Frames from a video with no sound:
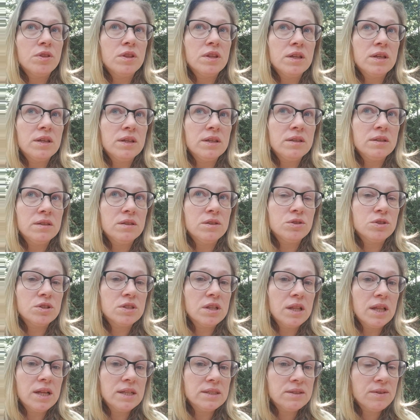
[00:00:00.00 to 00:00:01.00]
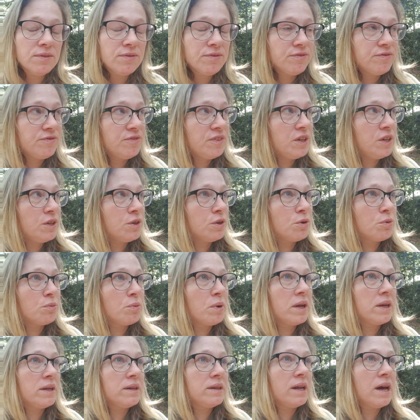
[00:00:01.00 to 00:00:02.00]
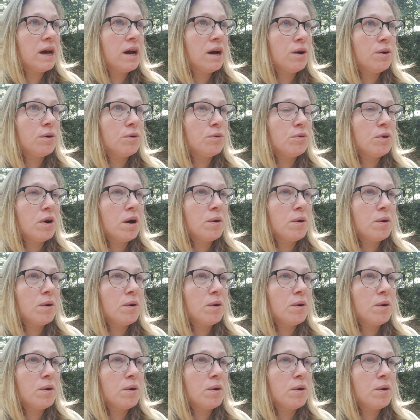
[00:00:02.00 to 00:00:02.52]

and there's lots of fear right now